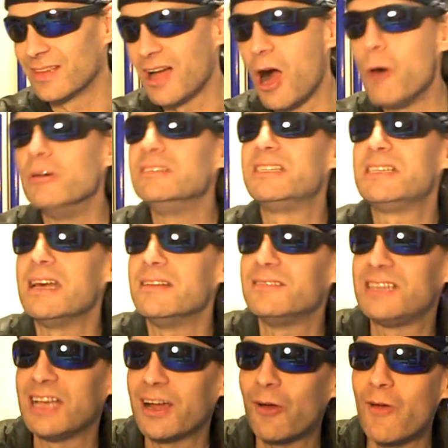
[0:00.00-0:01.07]
The oh, instead of
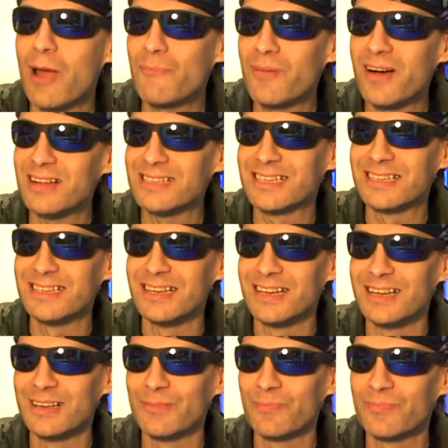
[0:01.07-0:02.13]
cigarette butts?
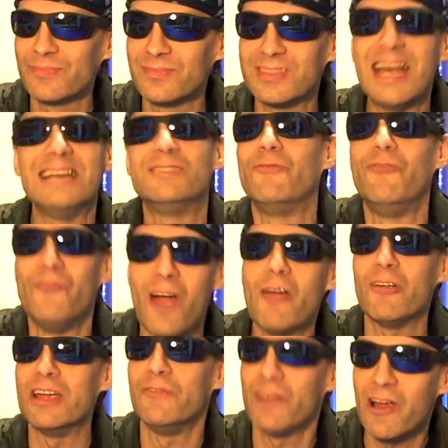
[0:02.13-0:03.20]
Yes. That's
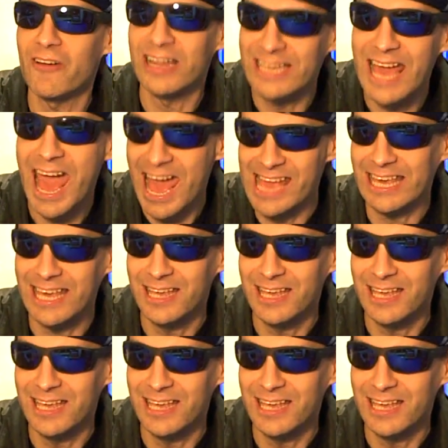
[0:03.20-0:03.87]
very, very gay.